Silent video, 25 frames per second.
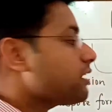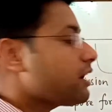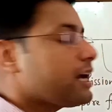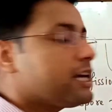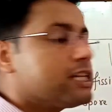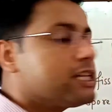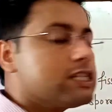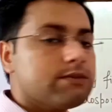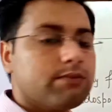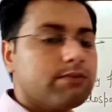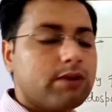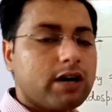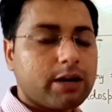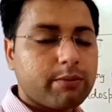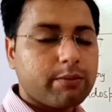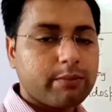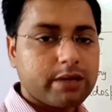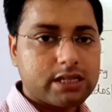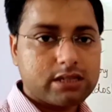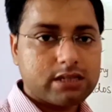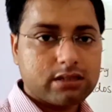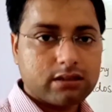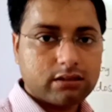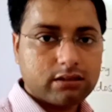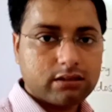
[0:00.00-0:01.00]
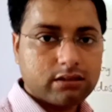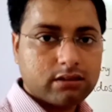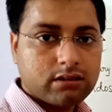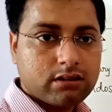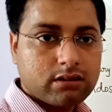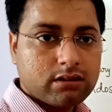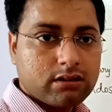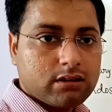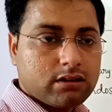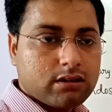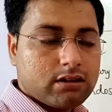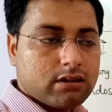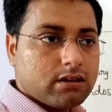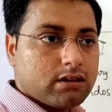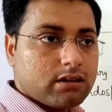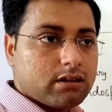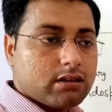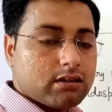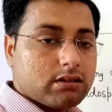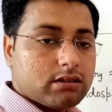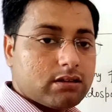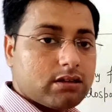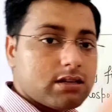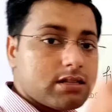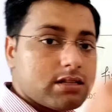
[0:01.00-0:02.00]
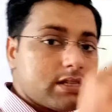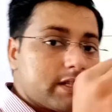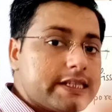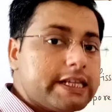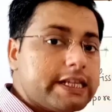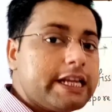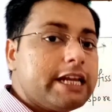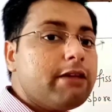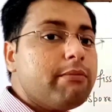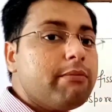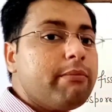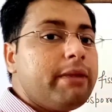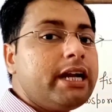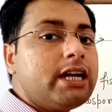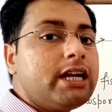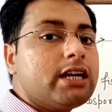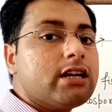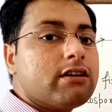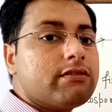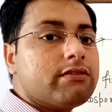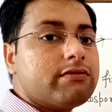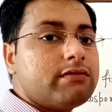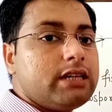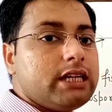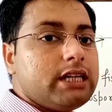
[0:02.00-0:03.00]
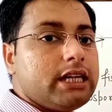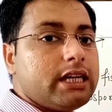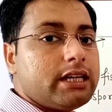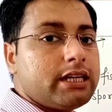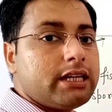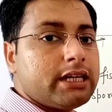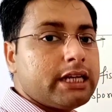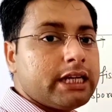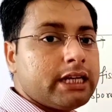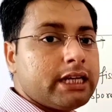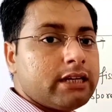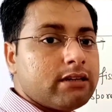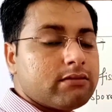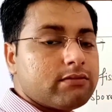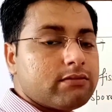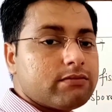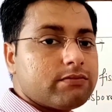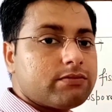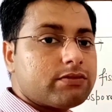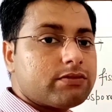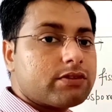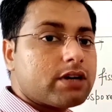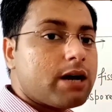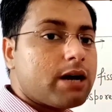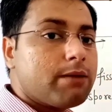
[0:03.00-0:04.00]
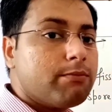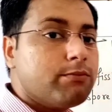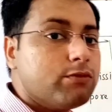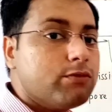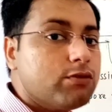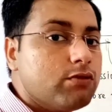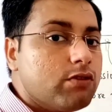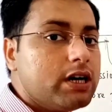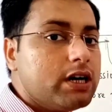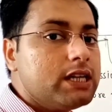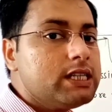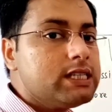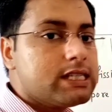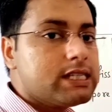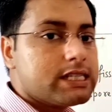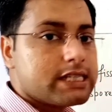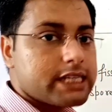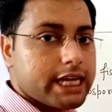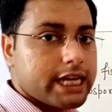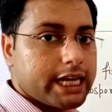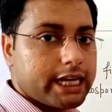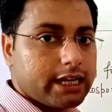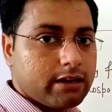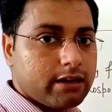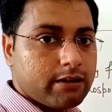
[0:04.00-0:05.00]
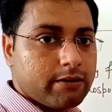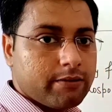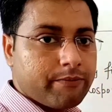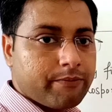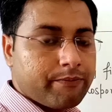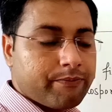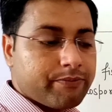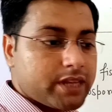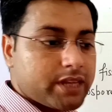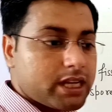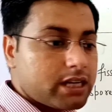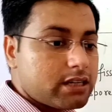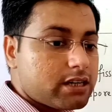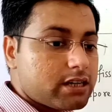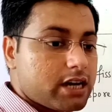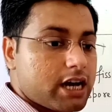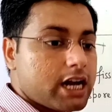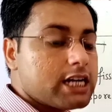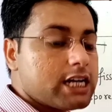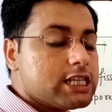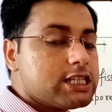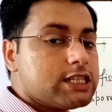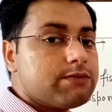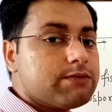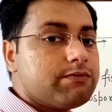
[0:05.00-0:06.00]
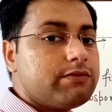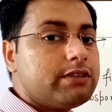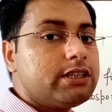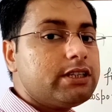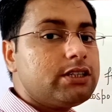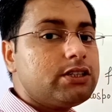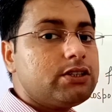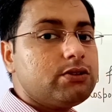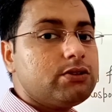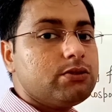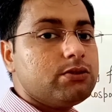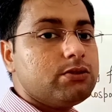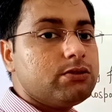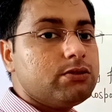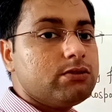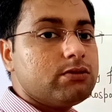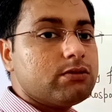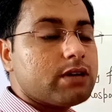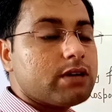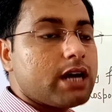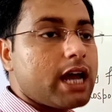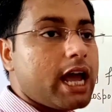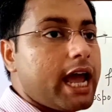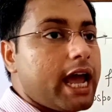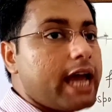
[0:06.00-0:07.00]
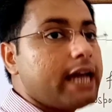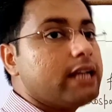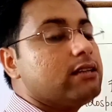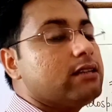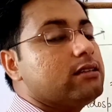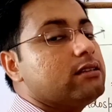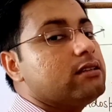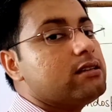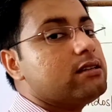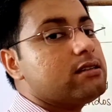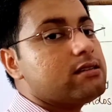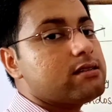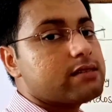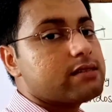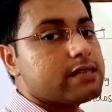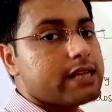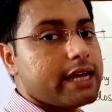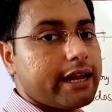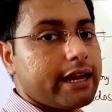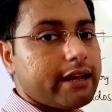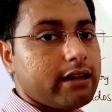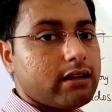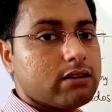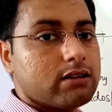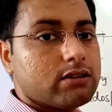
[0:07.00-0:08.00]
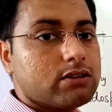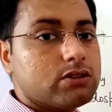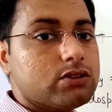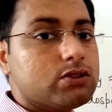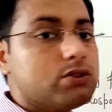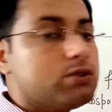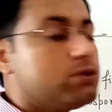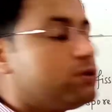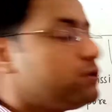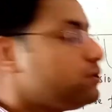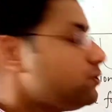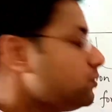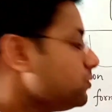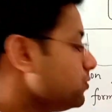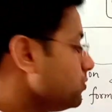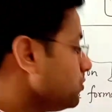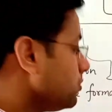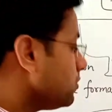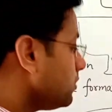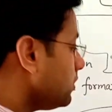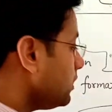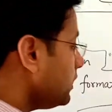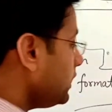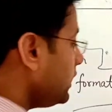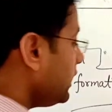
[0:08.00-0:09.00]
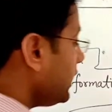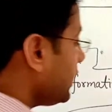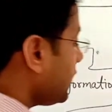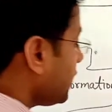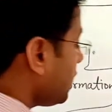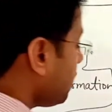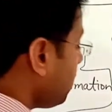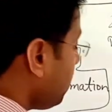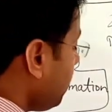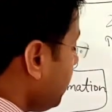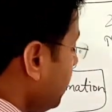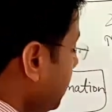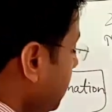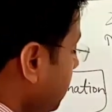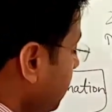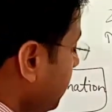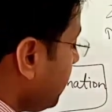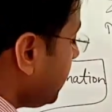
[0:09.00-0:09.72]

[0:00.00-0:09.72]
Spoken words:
transformation, the segment of DNA from one cell transferred to another cell through liquid